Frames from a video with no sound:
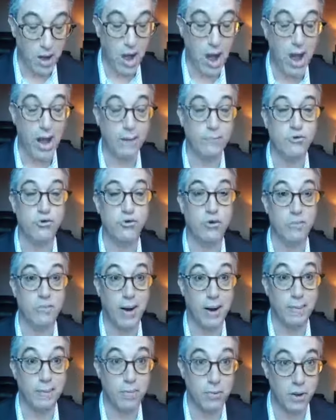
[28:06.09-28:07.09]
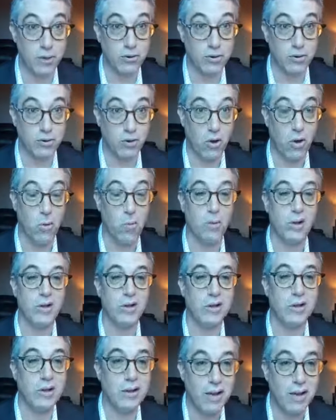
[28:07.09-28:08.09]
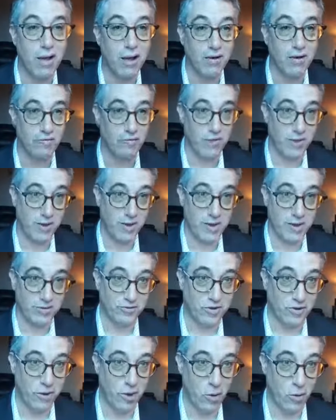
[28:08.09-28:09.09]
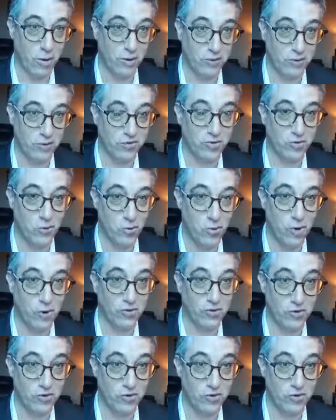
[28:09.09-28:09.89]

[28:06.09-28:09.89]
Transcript: I am sure my brother-in-law would love to go on this tour.